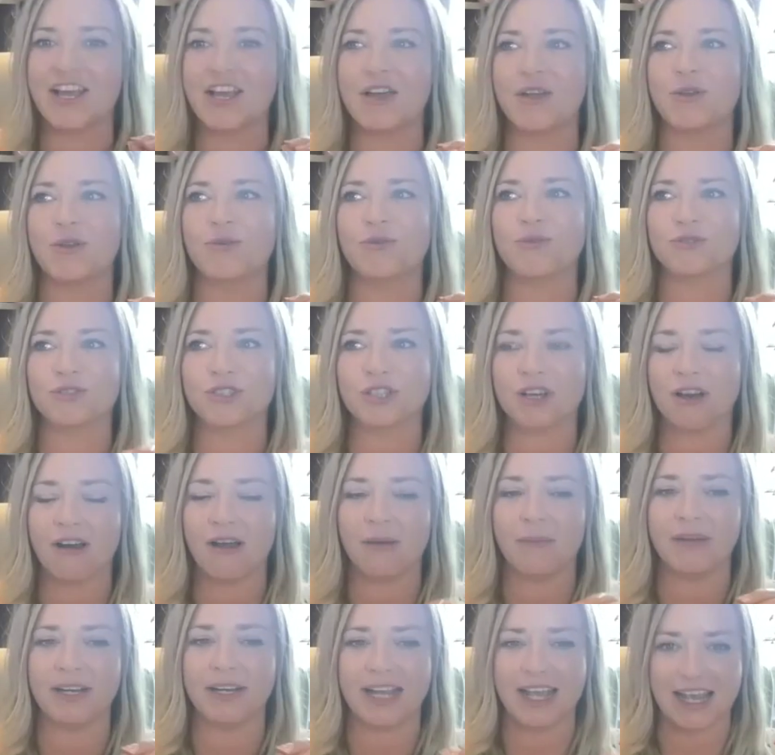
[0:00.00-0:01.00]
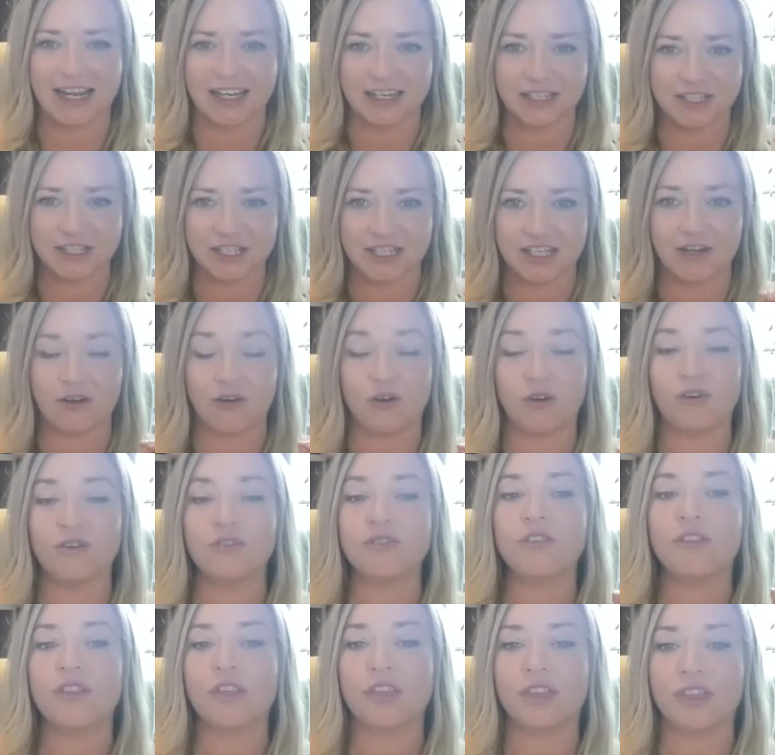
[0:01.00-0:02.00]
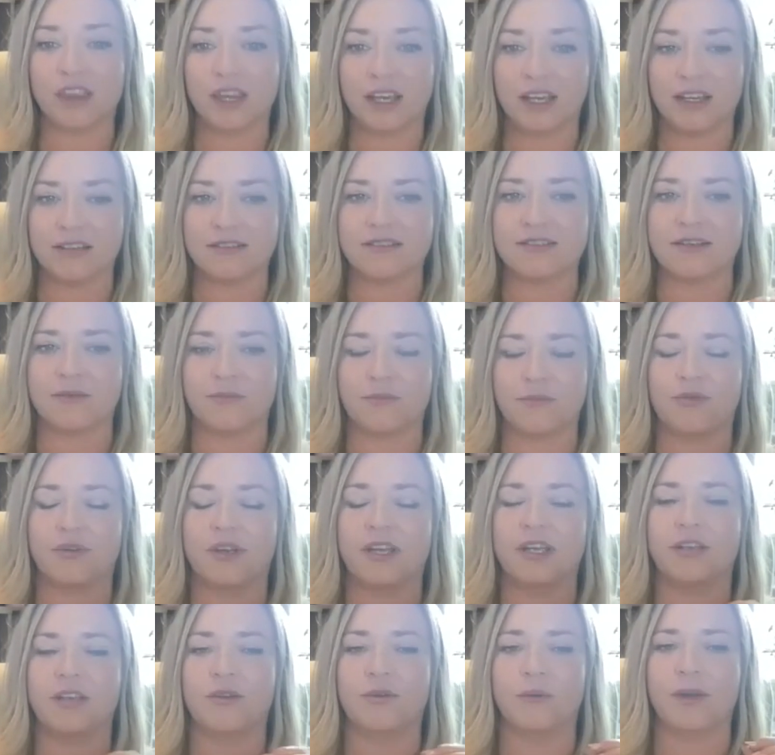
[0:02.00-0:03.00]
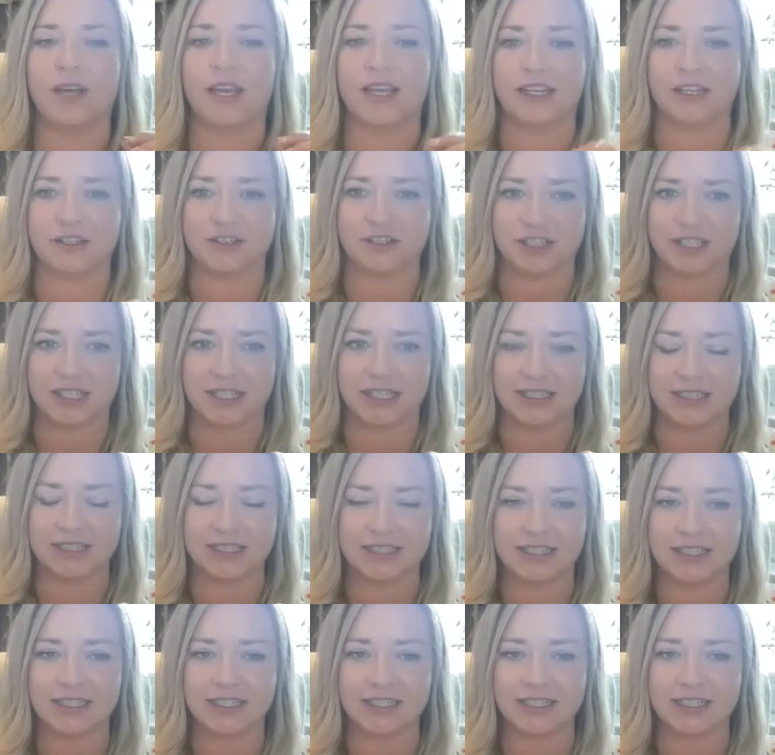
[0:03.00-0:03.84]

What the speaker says: your time and energy on things that bring you energy.